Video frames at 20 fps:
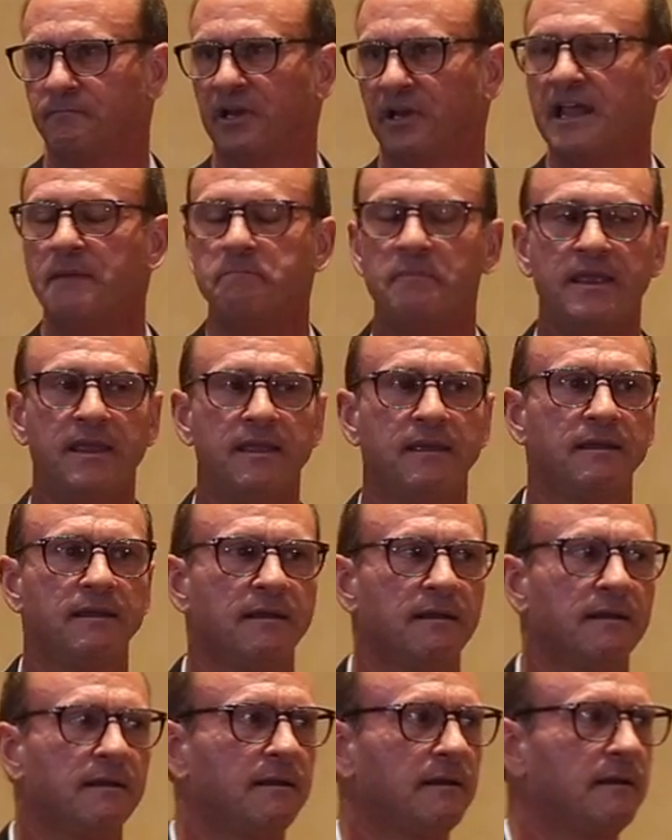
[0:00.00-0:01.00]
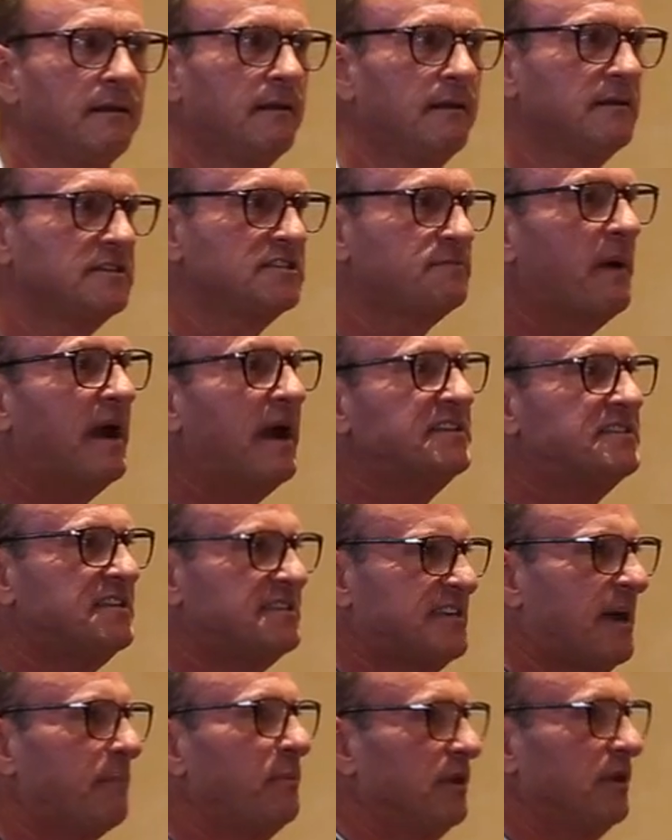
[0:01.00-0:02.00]
But let me spice
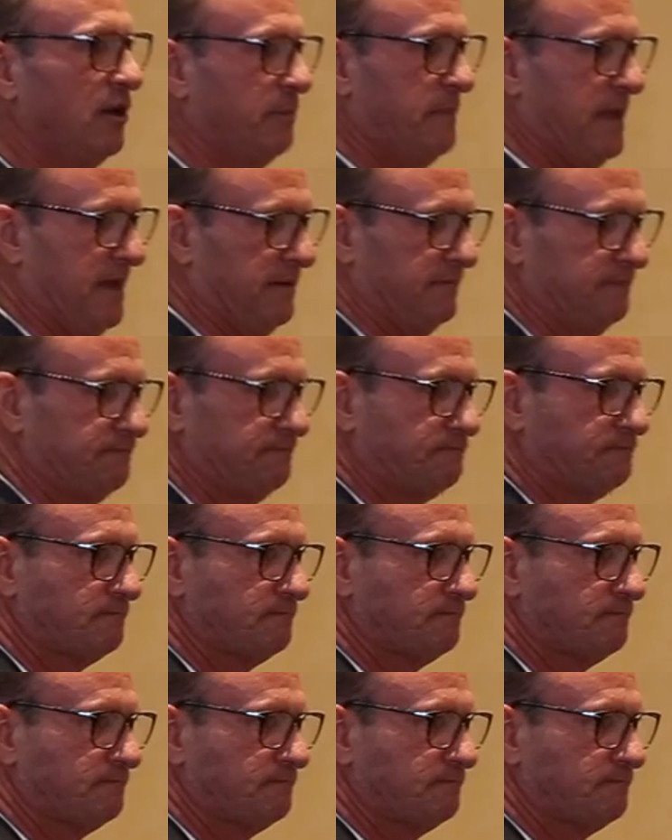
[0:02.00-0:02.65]
this up a little bit.